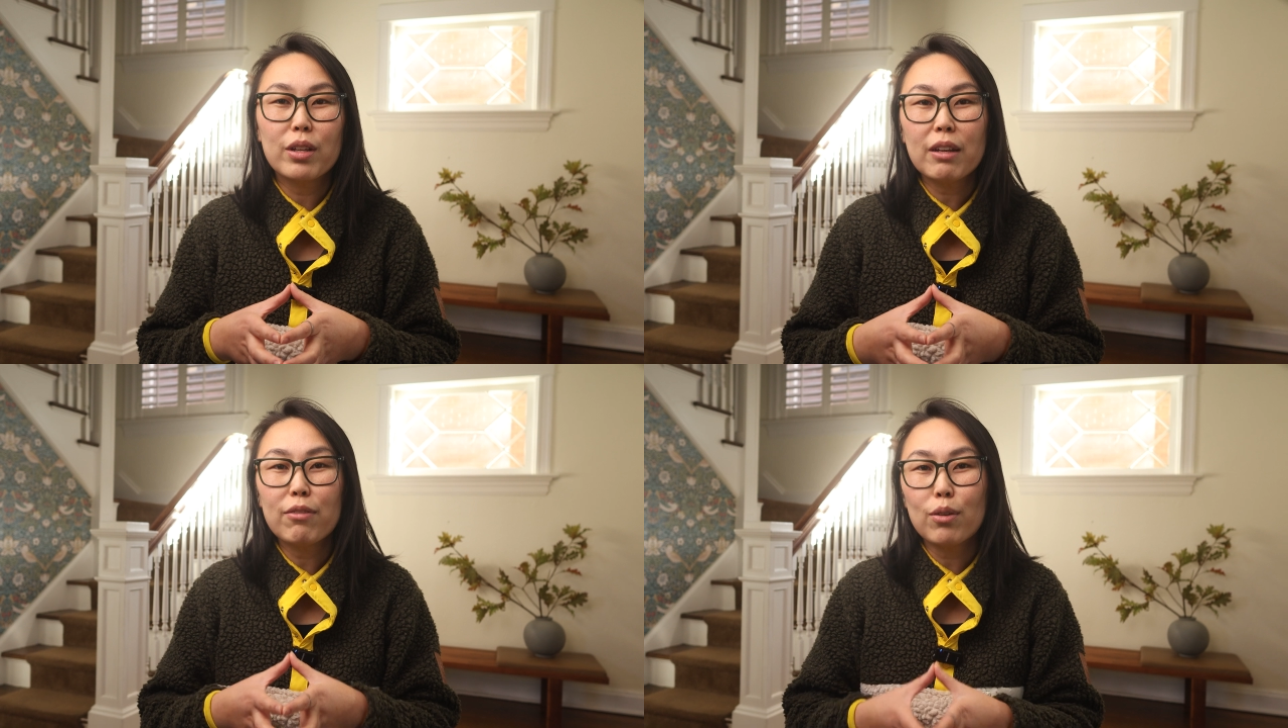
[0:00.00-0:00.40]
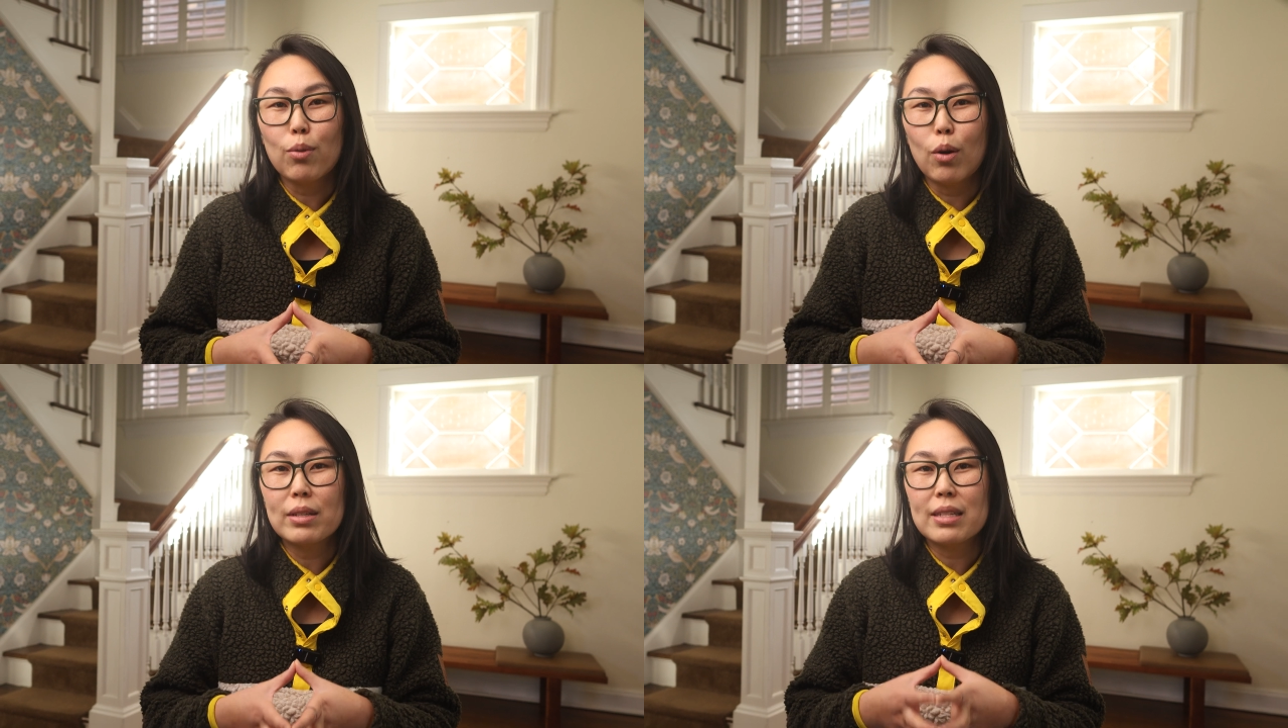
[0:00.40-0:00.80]
looking for
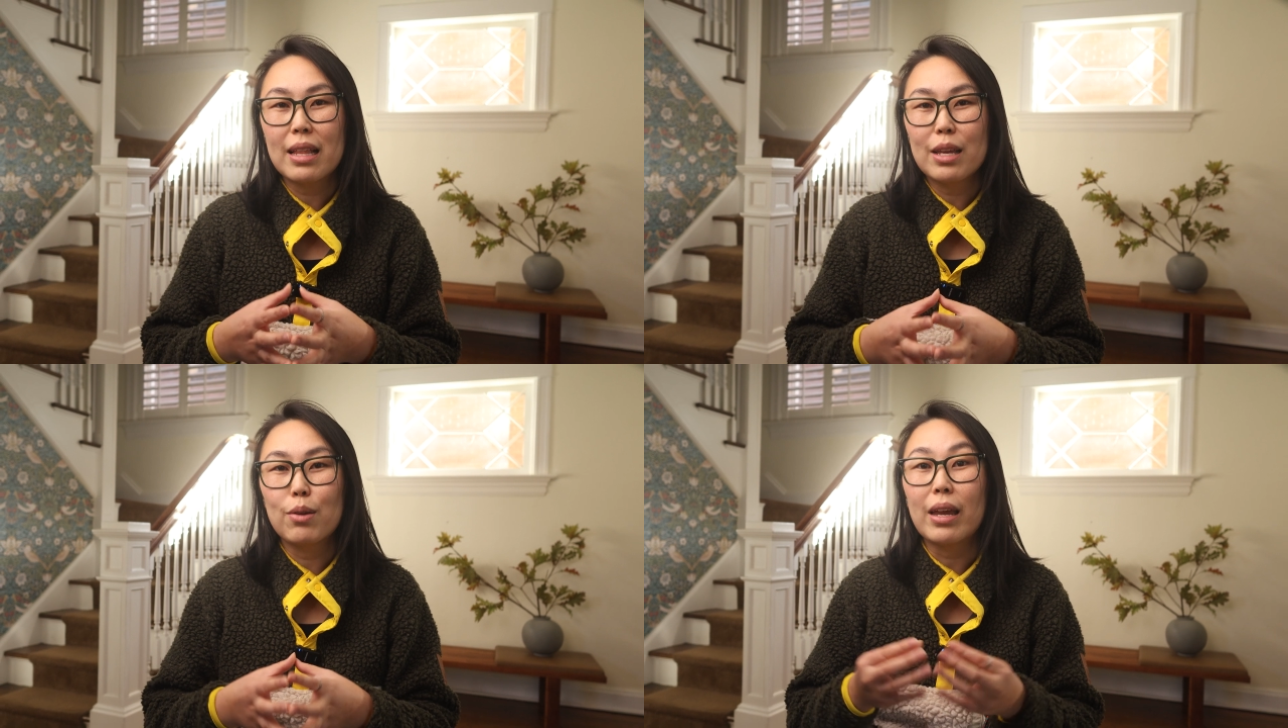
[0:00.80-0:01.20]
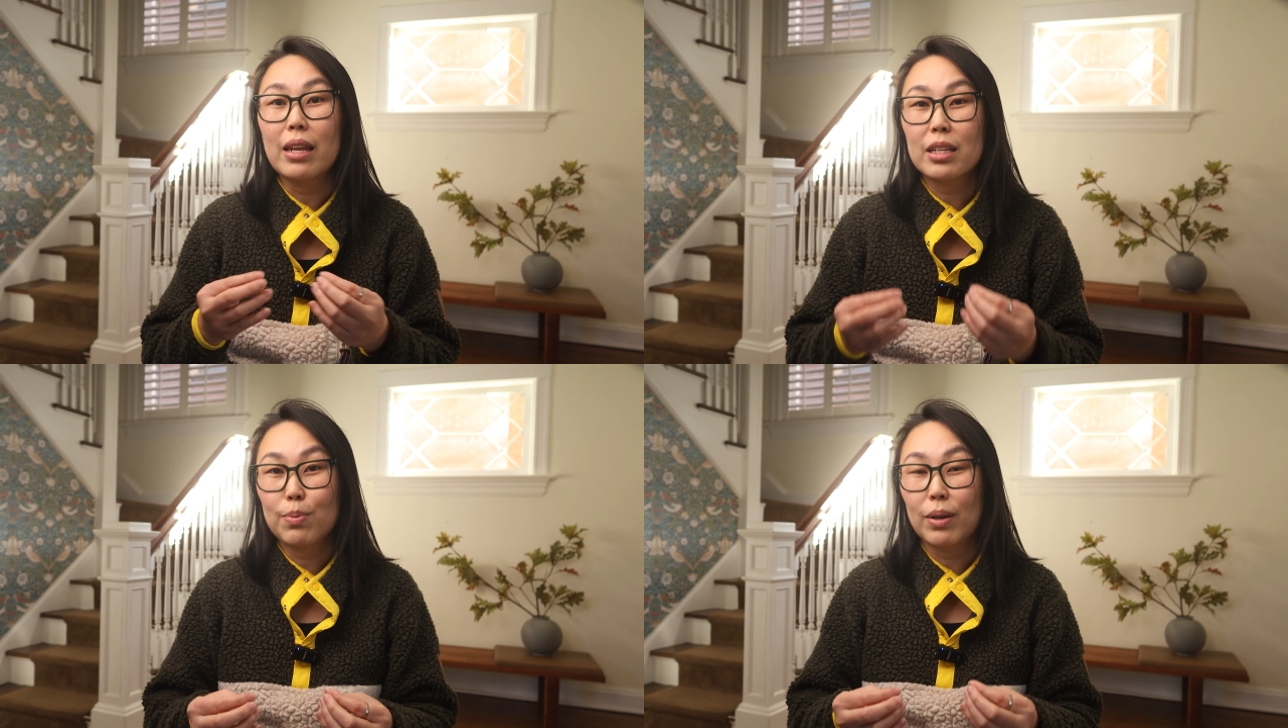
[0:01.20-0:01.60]
roles that let you
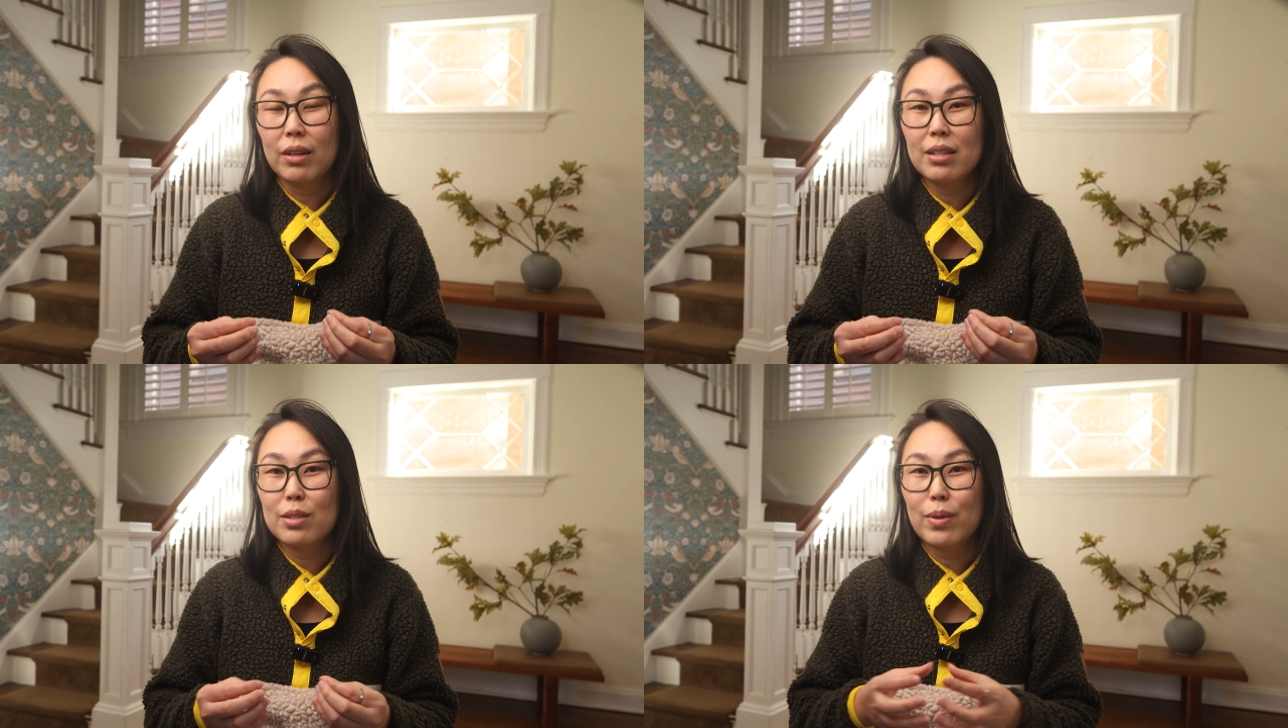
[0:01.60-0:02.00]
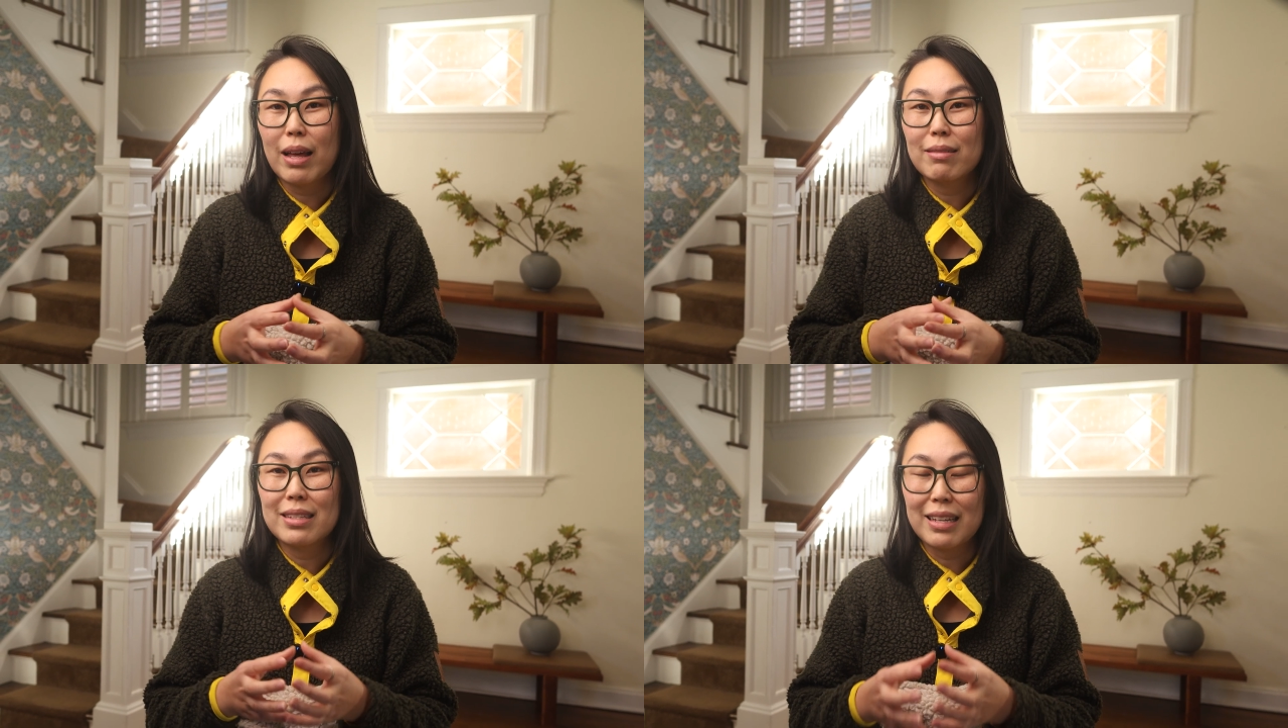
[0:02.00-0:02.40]
gain experience
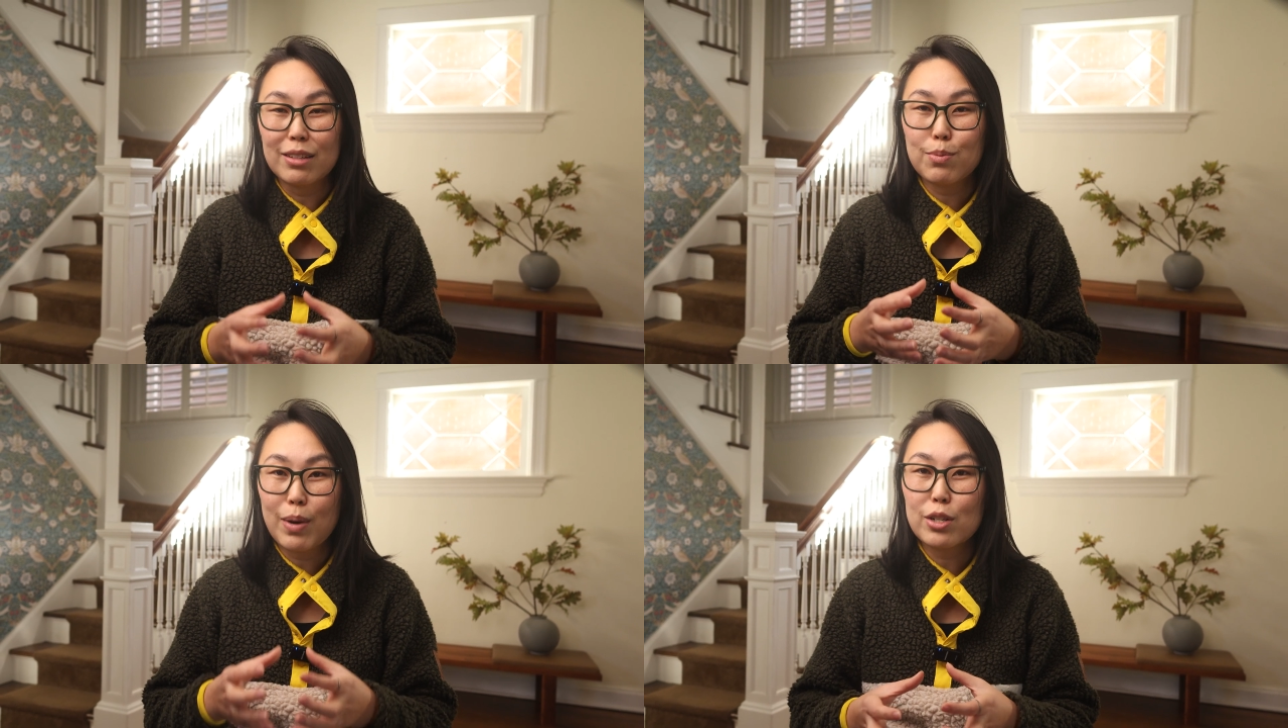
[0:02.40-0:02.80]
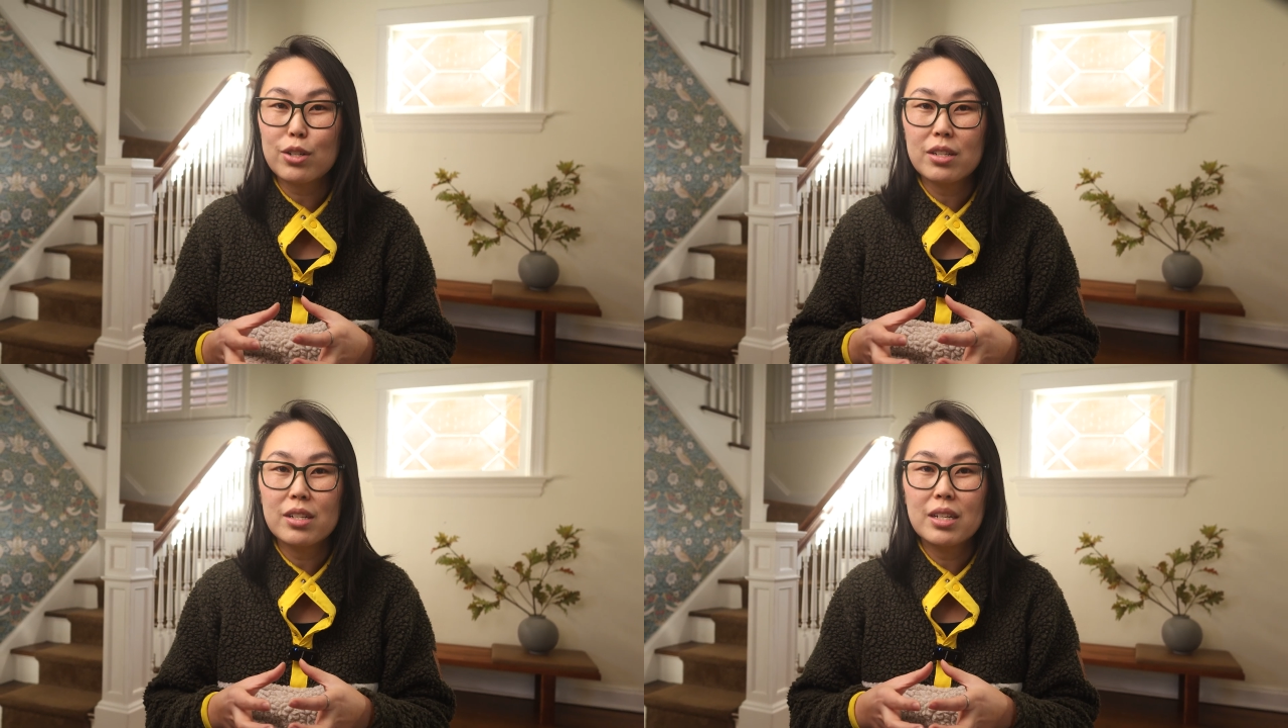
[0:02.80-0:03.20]
without sales
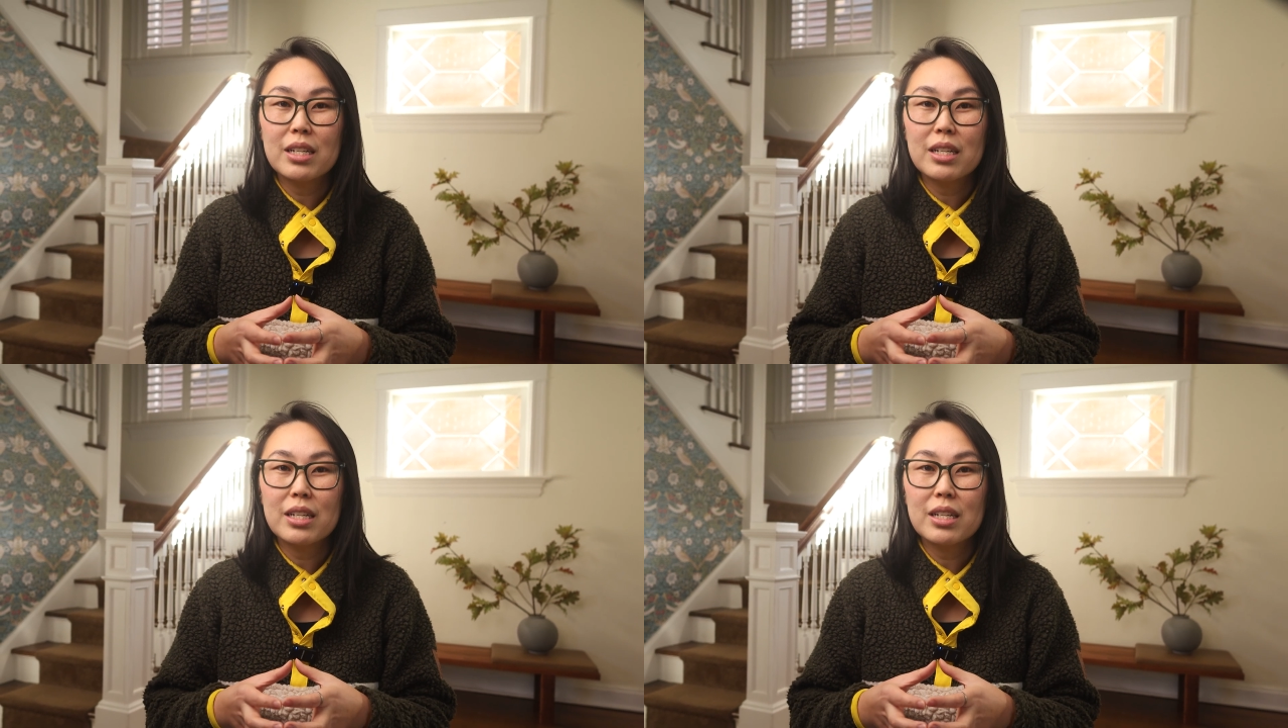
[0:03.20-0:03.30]
pressure,